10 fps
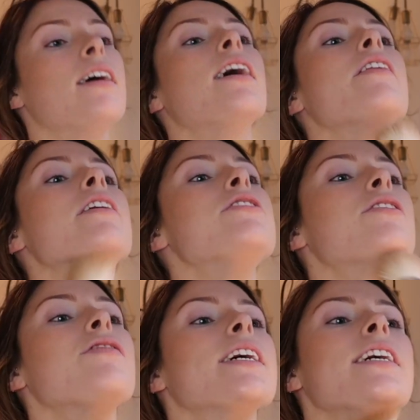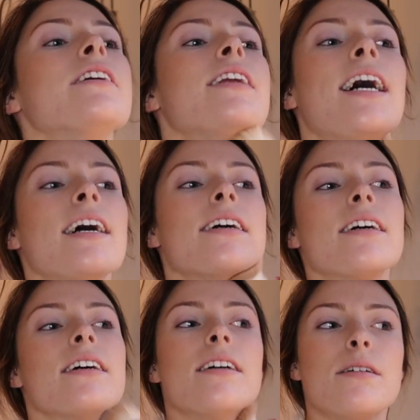and then don't forget your neck,
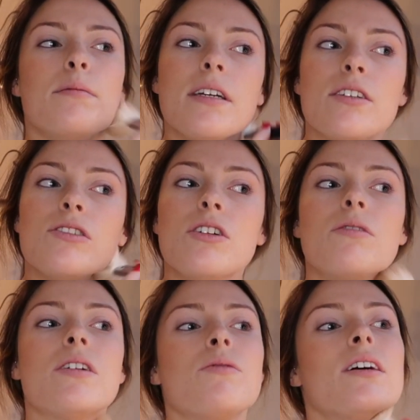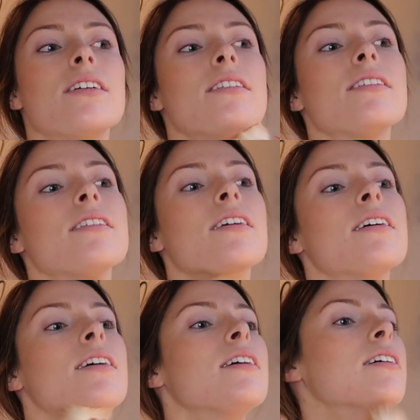because no one wants
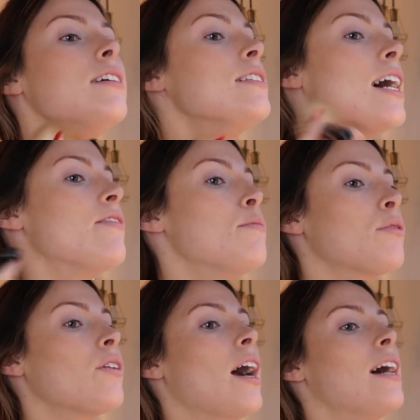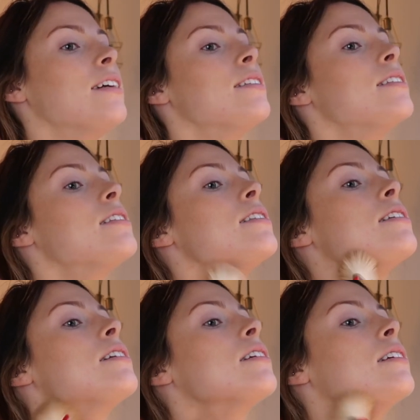to have a
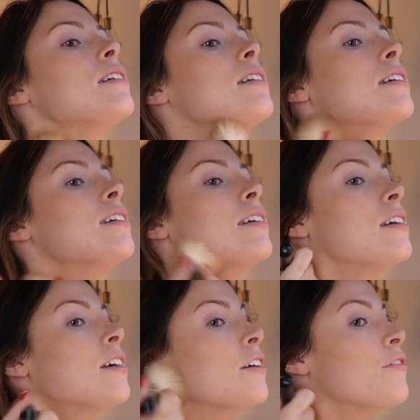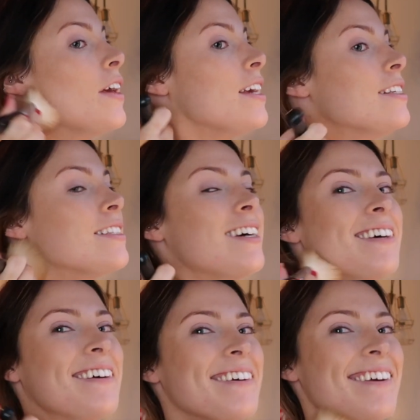bronzed face
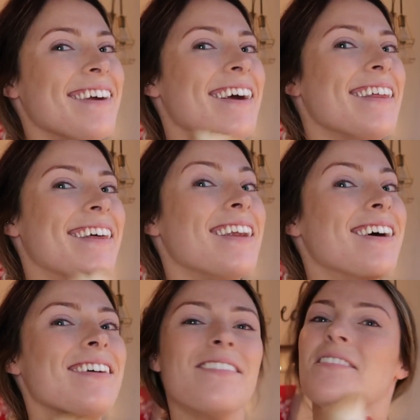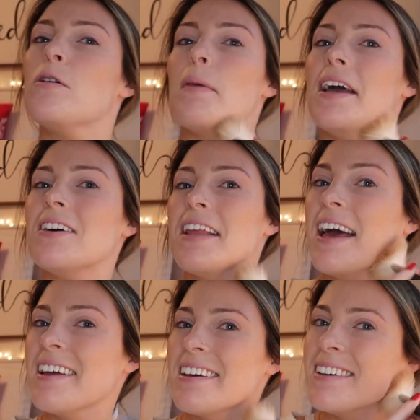and then a pale
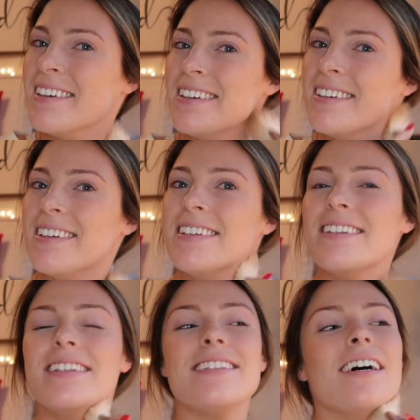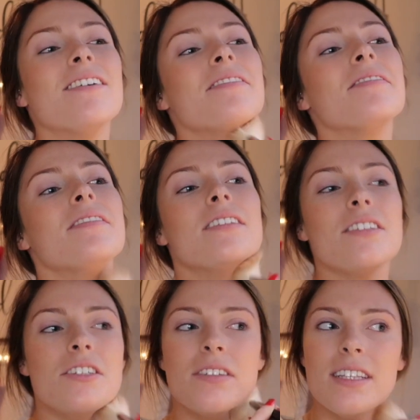neck. So just
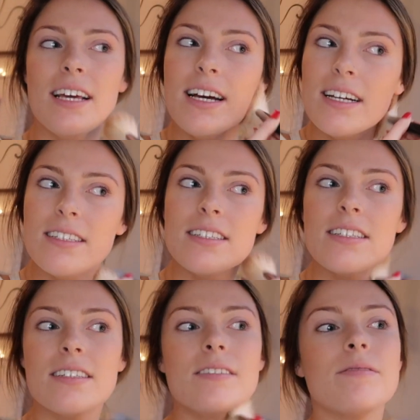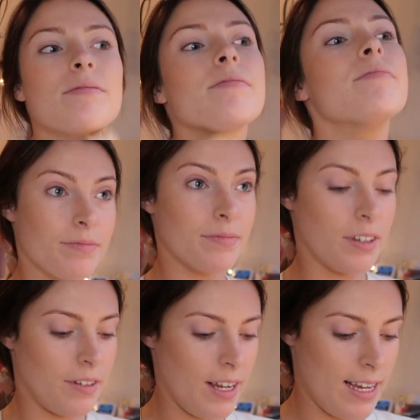just doing that.
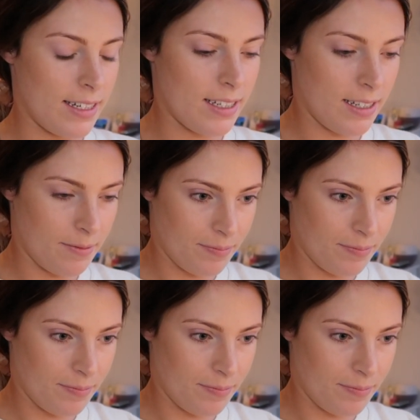All right.